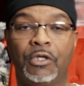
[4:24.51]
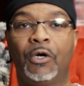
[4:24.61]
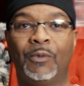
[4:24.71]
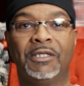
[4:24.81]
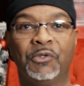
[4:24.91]
you
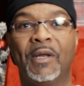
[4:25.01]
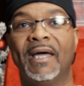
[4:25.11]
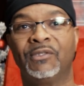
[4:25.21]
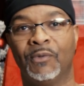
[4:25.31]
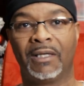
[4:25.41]
don't want to do
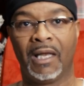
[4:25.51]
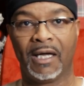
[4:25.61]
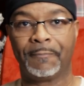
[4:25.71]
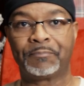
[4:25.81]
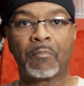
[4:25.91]
that to a
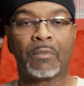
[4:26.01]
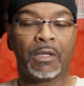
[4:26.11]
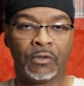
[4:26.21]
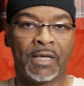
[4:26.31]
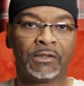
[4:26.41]
client.
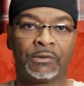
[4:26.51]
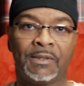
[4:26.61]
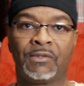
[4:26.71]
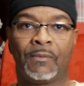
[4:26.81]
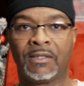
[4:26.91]
So that's the
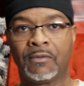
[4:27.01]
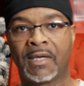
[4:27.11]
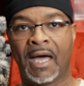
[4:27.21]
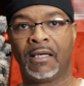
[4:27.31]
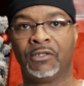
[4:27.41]
reason why you
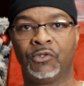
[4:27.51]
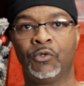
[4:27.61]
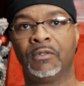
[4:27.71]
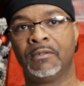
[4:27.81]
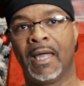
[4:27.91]
kind of
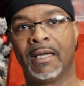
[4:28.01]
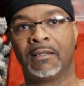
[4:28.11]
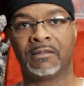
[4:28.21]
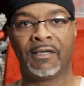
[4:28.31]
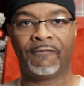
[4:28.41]
do like
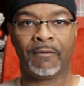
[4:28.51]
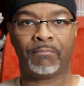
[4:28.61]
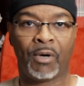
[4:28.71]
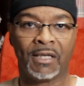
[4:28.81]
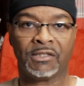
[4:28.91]

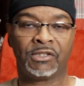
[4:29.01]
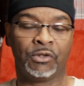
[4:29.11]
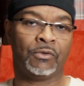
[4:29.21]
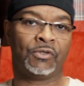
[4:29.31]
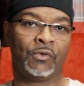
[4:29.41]
different project
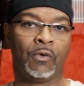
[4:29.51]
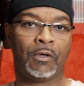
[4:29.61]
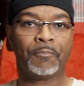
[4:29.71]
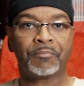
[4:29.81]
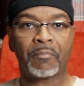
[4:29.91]
shoots
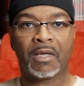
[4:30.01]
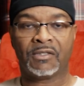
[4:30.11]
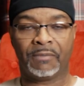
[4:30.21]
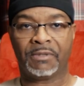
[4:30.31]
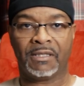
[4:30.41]
or
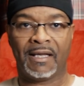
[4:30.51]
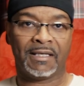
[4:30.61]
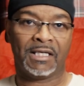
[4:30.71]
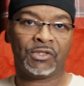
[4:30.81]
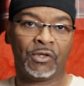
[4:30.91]
something of that
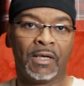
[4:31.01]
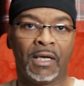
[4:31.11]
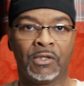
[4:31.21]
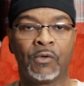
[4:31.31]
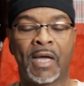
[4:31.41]
nature.
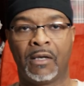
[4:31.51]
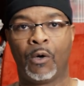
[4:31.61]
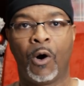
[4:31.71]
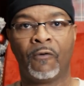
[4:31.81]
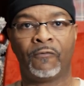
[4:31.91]
And you kind
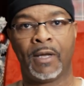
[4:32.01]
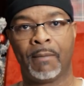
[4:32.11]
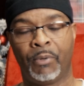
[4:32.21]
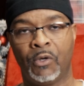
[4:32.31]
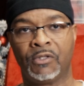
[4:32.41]
of offer
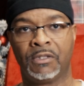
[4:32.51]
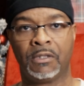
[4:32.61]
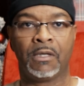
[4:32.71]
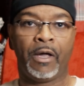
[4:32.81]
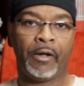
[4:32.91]
that person,